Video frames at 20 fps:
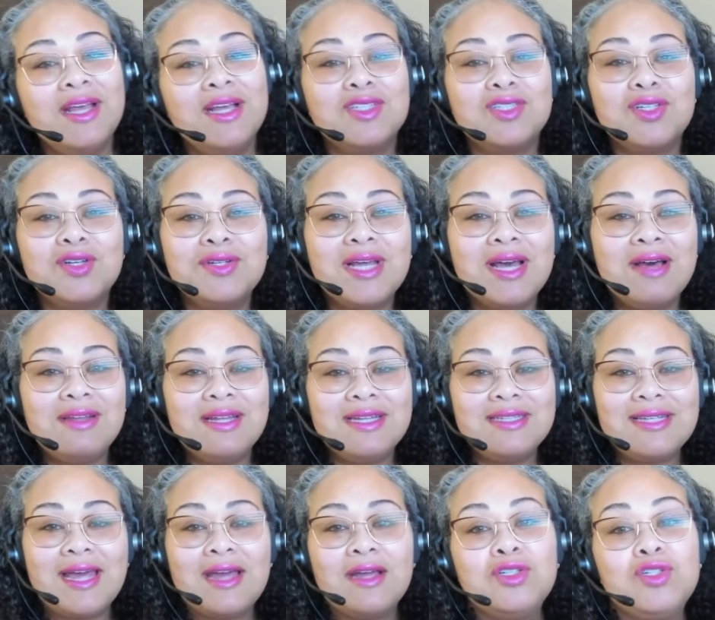So, now let's
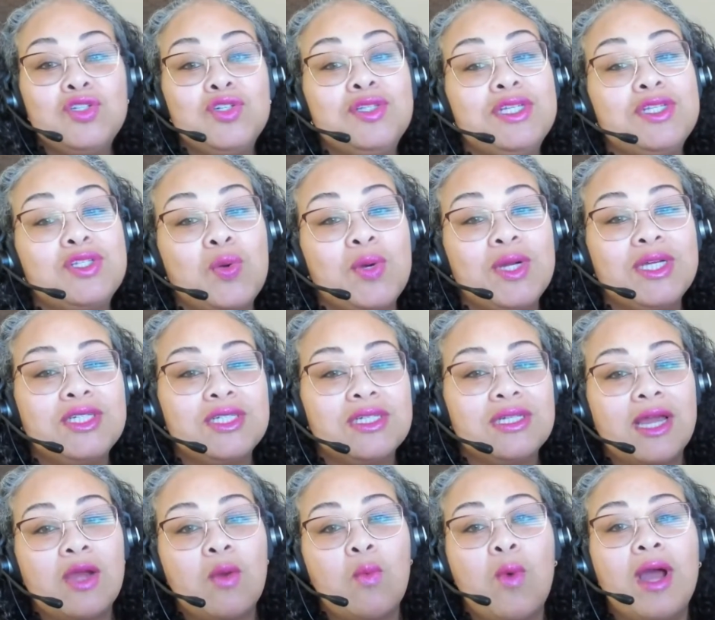answer this question,
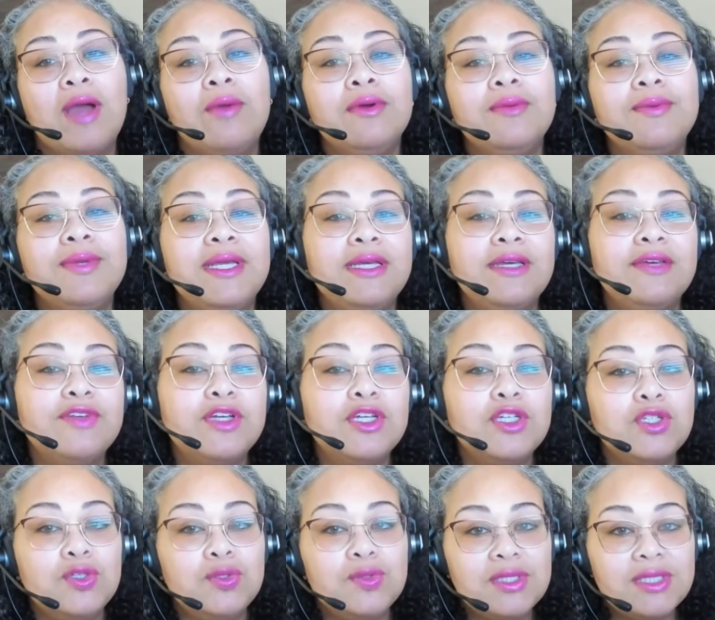like why would we even
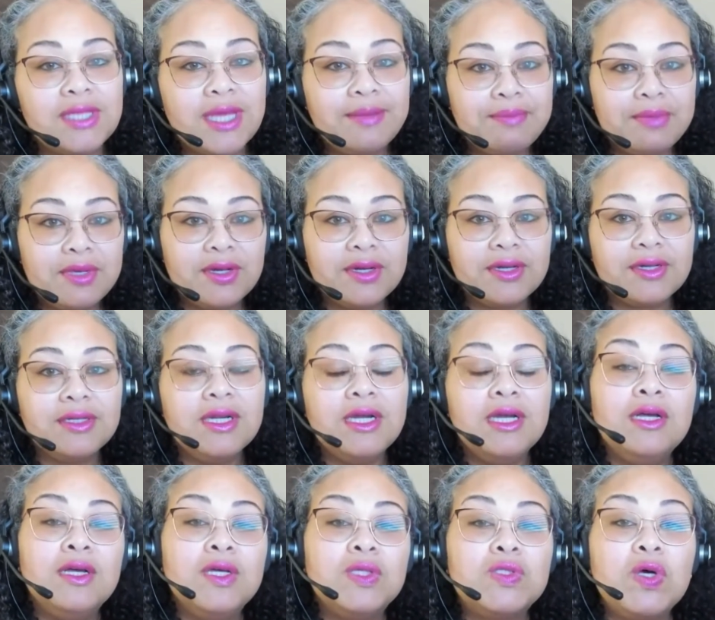use Zapier?
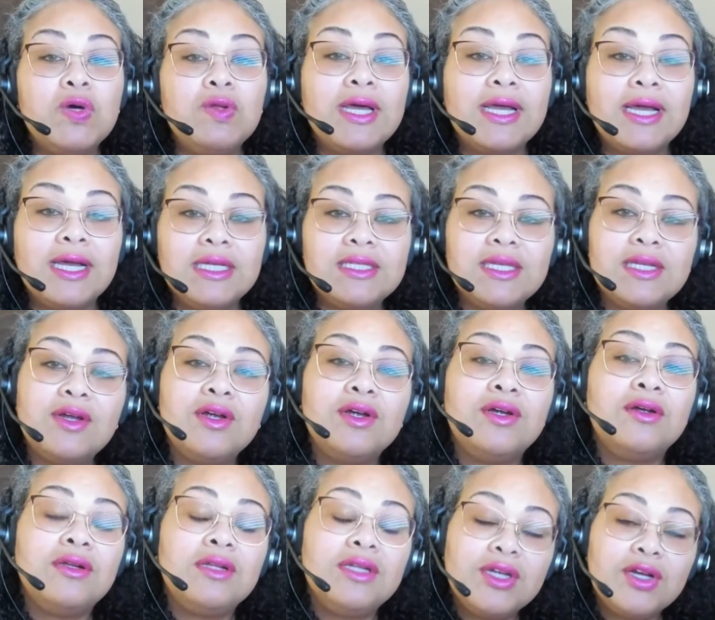So, like I said
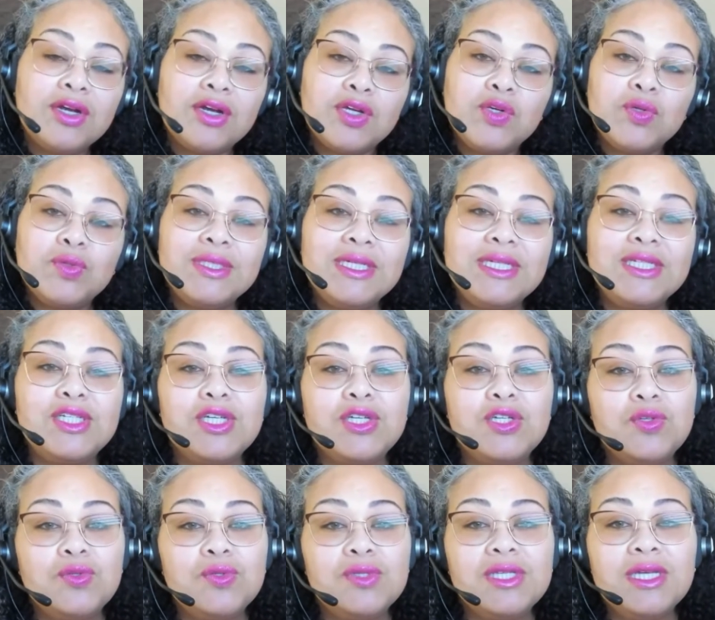earlier, you'll need to
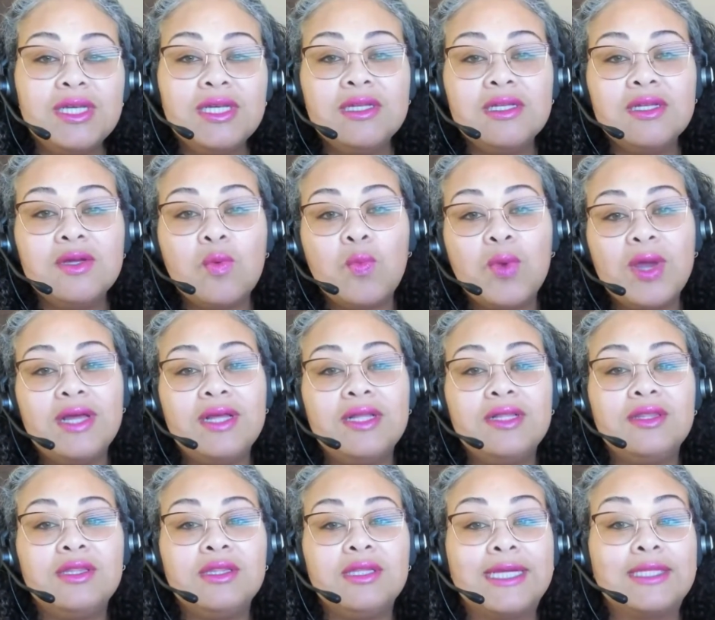use it
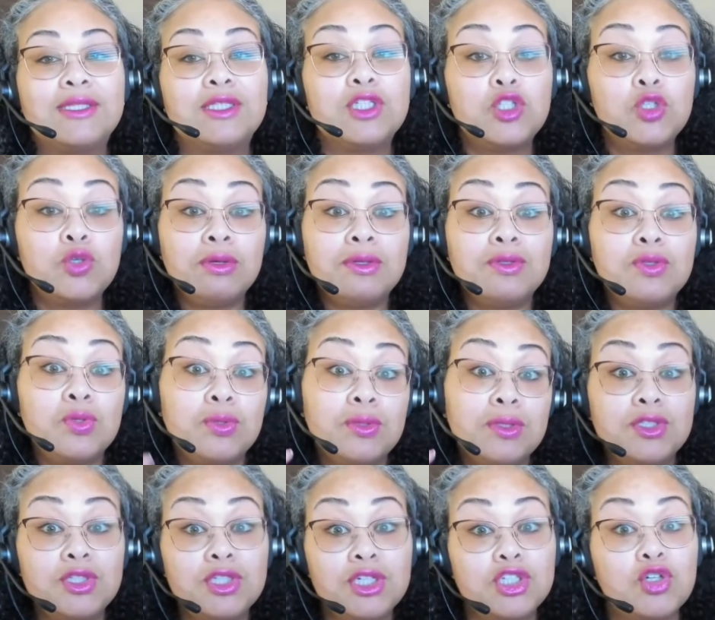when like the
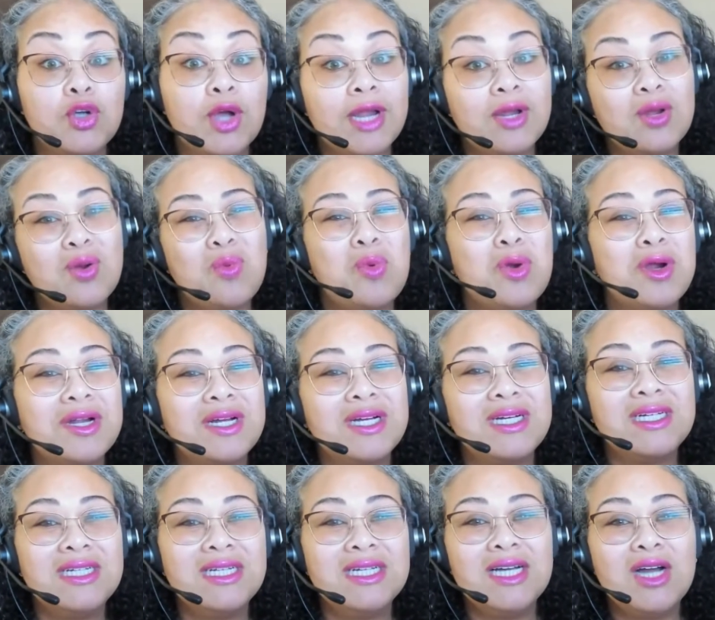tools you're trying to work
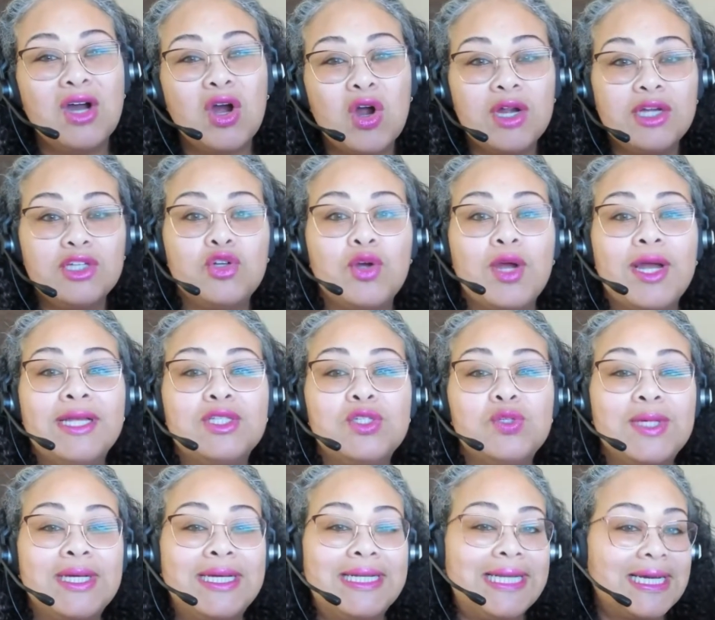are trying to
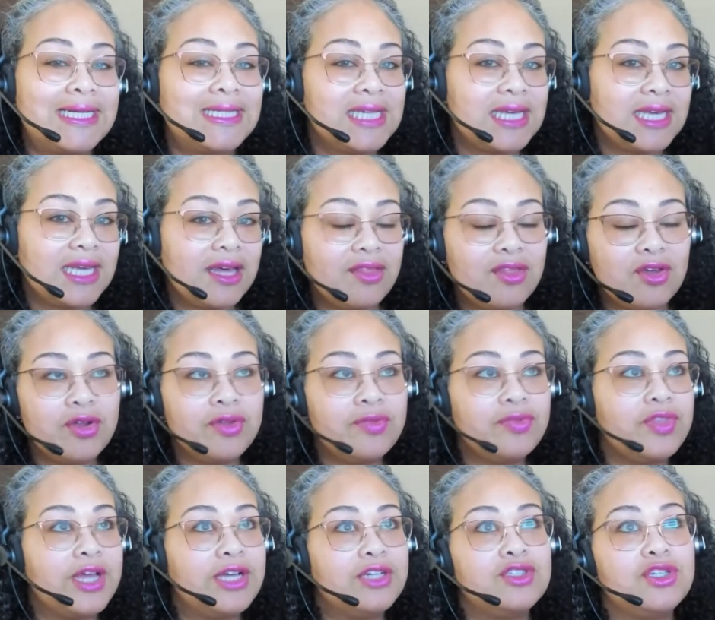connect together.
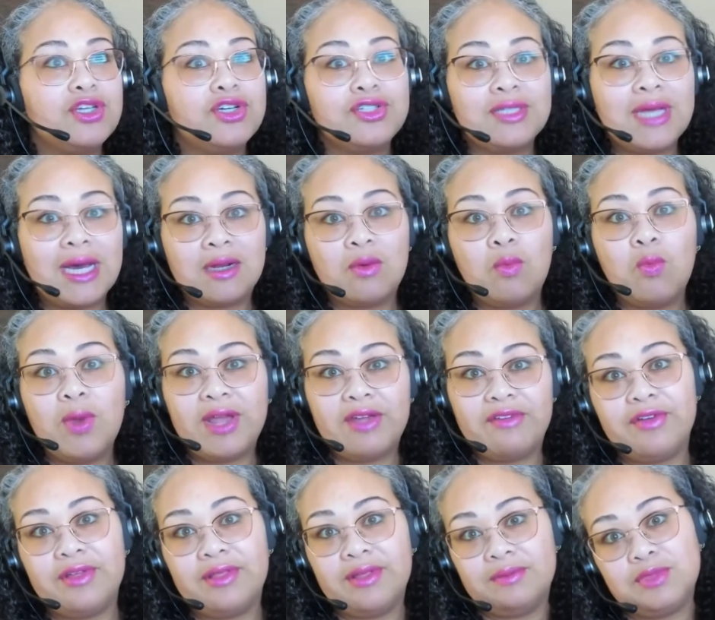There's not a way
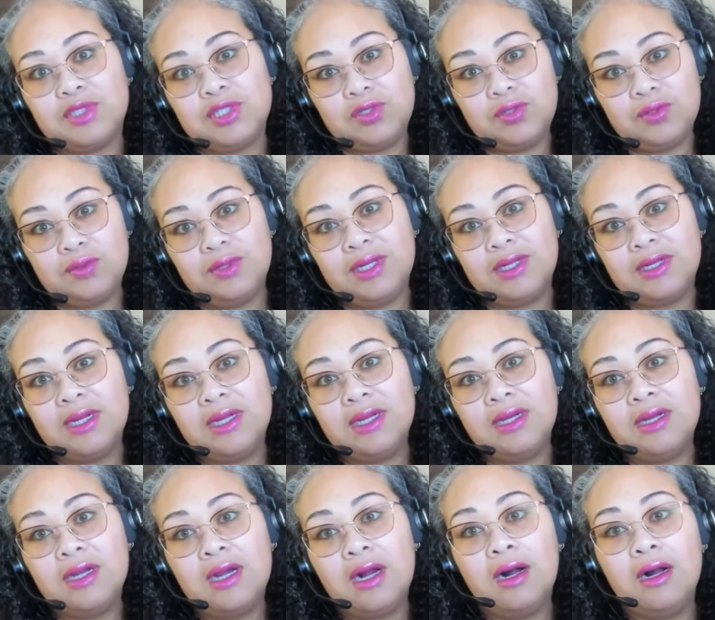for them to do it
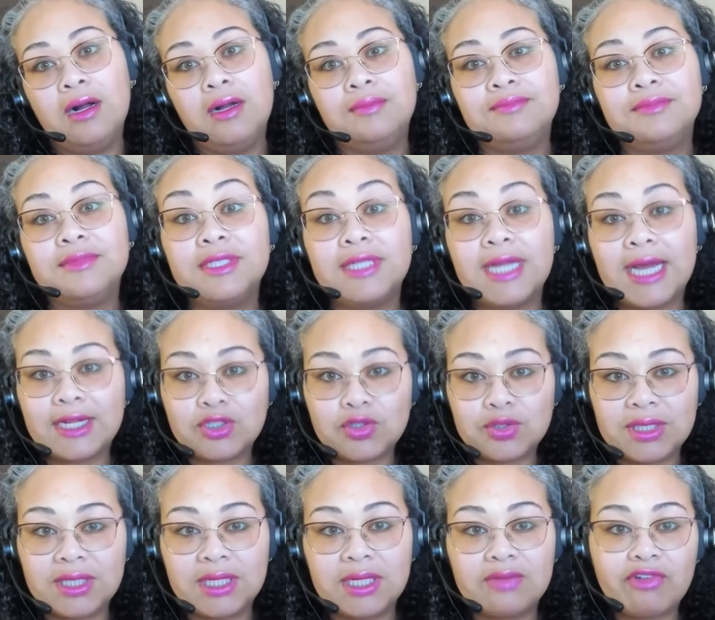
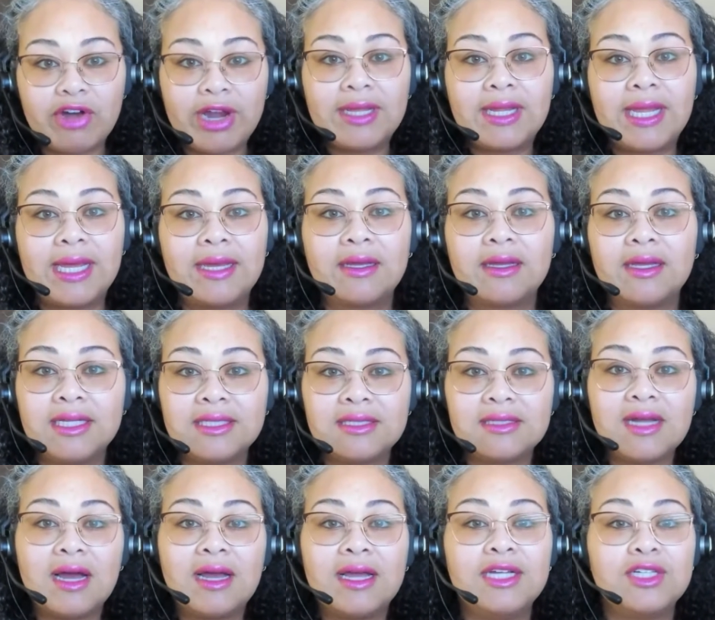naturally, right? Like it's
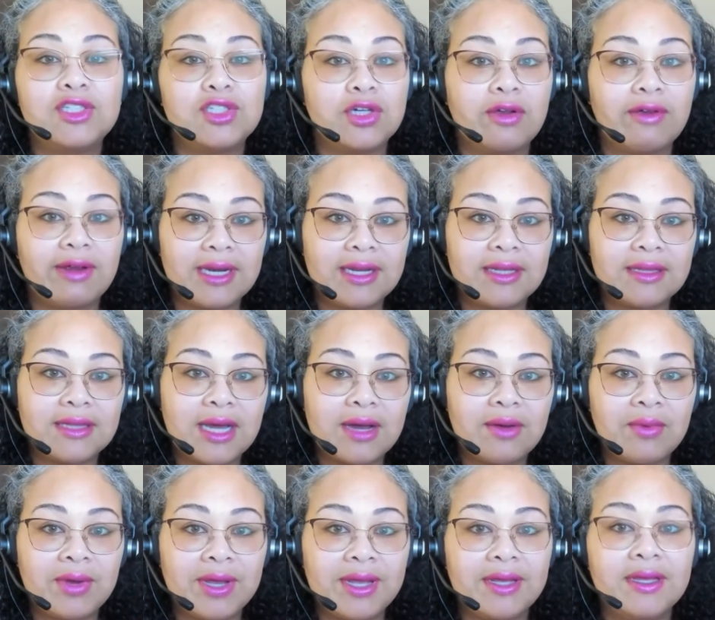not integrated
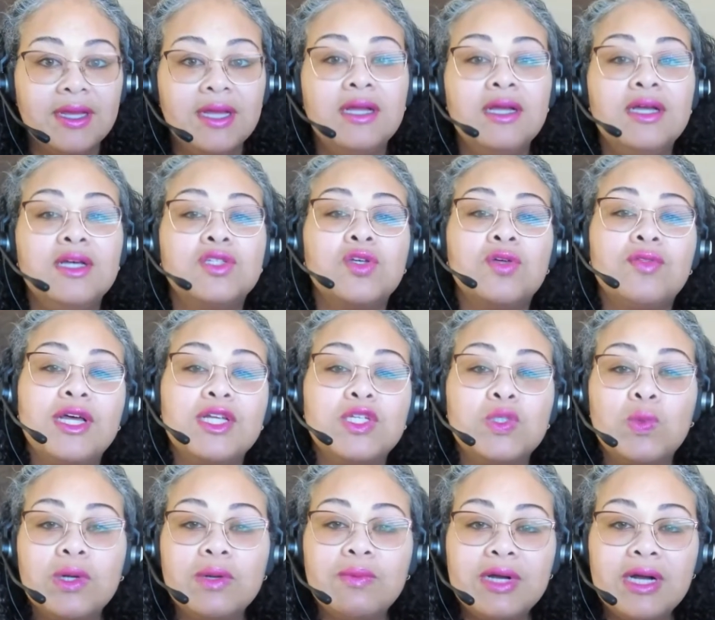that way. So that's
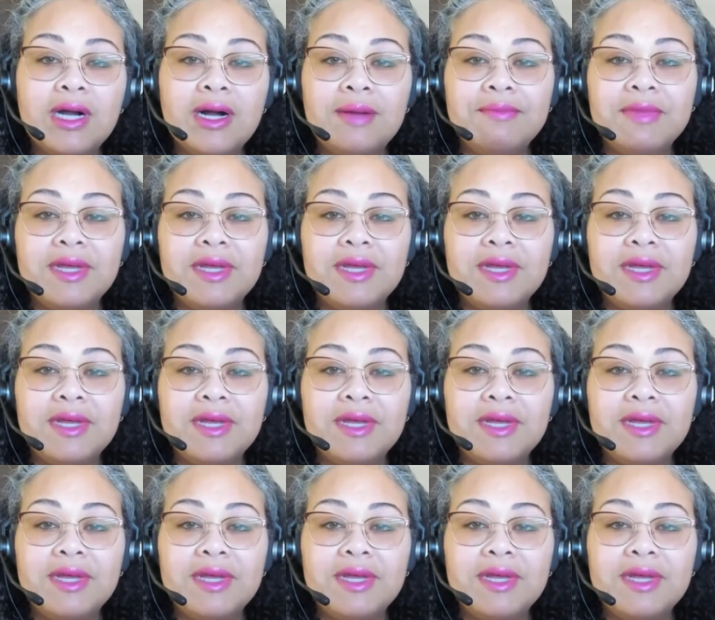where we come